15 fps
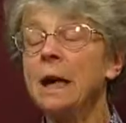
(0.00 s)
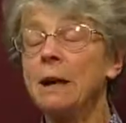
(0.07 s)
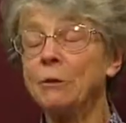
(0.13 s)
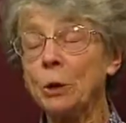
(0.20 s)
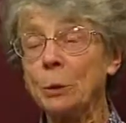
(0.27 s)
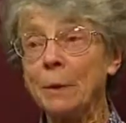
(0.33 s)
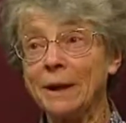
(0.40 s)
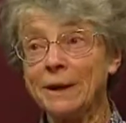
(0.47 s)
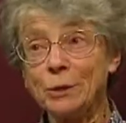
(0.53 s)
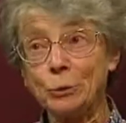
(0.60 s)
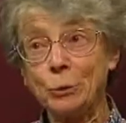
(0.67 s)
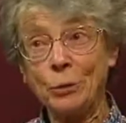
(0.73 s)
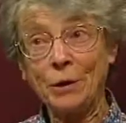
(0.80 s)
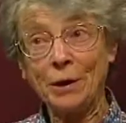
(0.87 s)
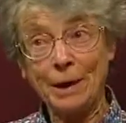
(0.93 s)
I've got to make
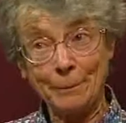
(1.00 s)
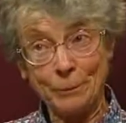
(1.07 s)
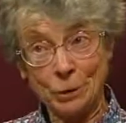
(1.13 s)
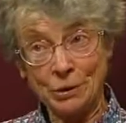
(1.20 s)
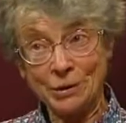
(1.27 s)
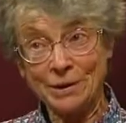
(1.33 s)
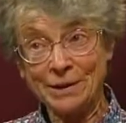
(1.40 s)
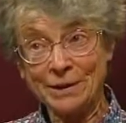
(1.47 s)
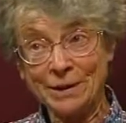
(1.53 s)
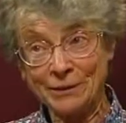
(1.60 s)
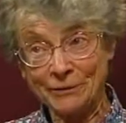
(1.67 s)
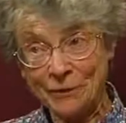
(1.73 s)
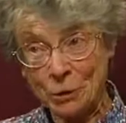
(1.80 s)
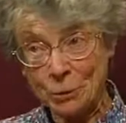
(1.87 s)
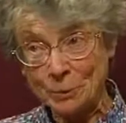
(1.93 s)
sure that I'm not
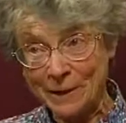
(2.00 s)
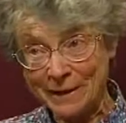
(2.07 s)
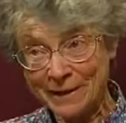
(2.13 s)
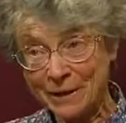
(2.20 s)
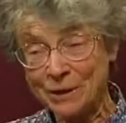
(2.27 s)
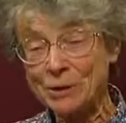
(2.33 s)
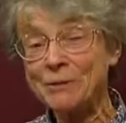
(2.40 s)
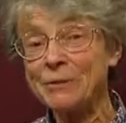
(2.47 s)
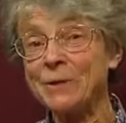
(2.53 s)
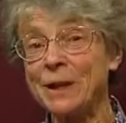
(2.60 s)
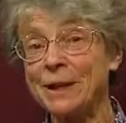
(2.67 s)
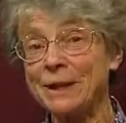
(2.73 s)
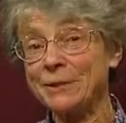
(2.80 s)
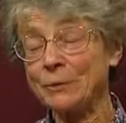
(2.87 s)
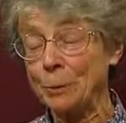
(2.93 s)
at fault myself.
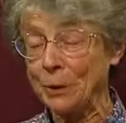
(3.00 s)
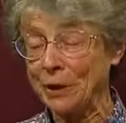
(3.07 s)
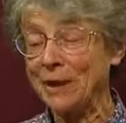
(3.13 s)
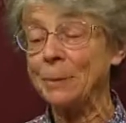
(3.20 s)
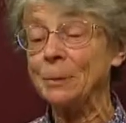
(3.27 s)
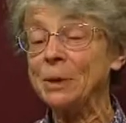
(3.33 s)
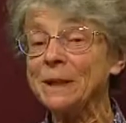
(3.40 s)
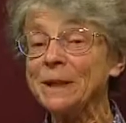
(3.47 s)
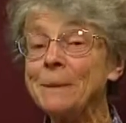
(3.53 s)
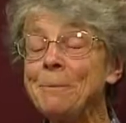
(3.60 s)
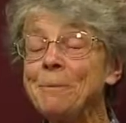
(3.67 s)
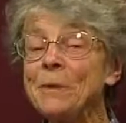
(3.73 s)
That's from another bit.